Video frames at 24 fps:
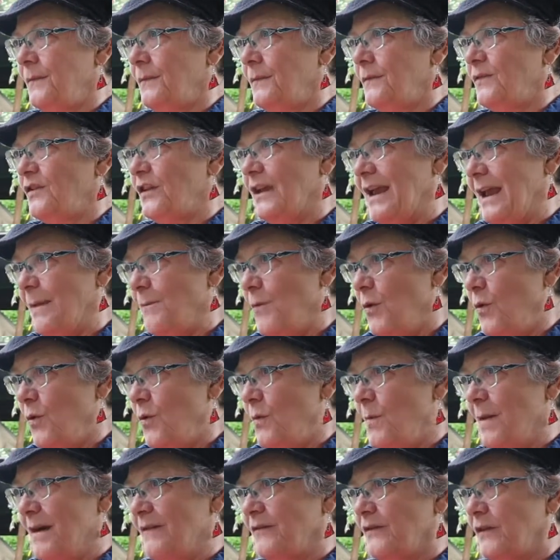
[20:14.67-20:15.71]
She came
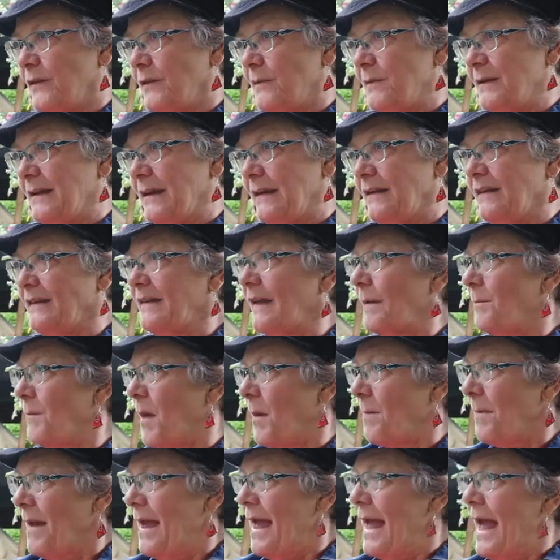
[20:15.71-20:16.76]
home after 3 days and said,
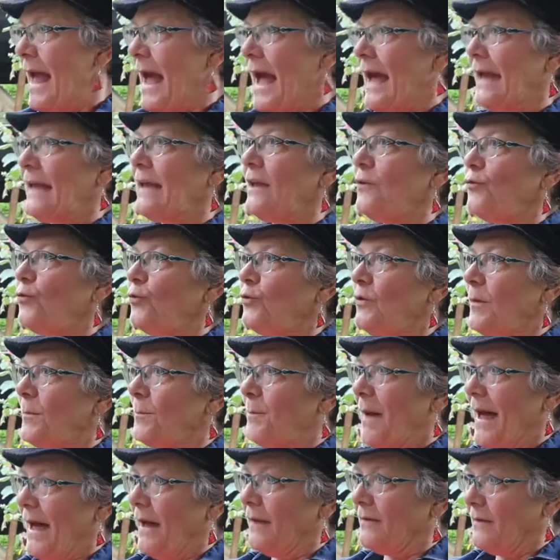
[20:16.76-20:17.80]
"Mom, I can do the
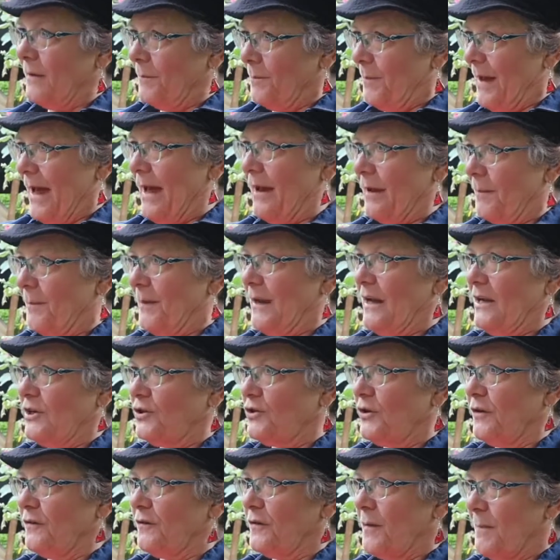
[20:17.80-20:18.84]
back page
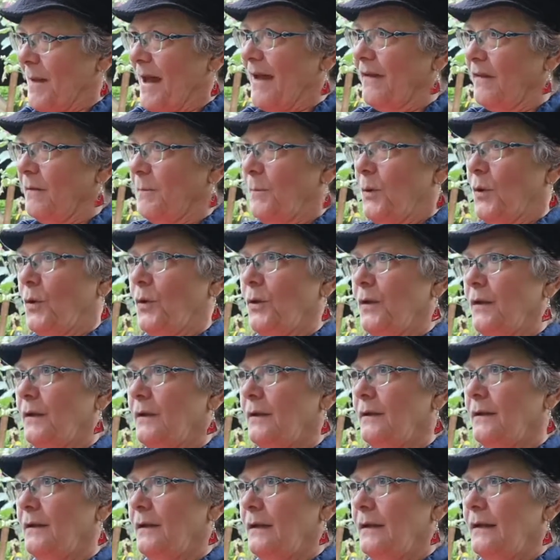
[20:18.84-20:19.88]
of the math book."
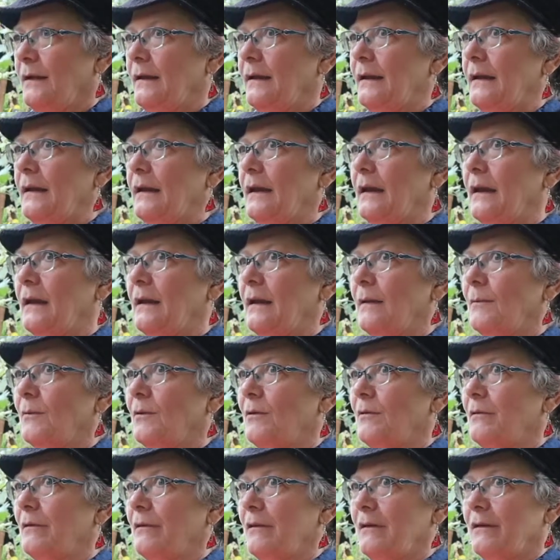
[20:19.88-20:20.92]
And I'm
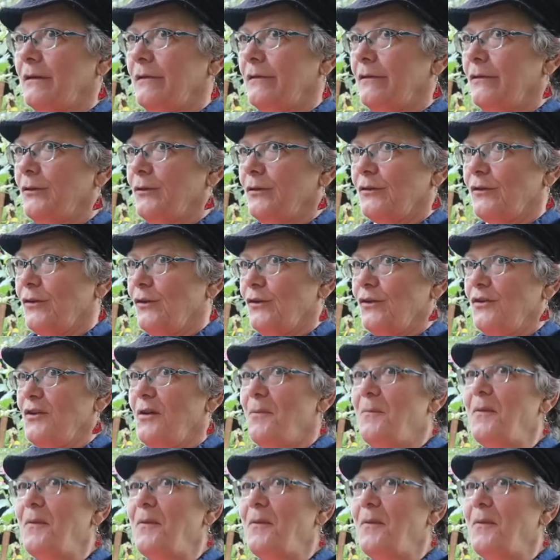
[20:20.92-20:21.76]
going, "That's not good."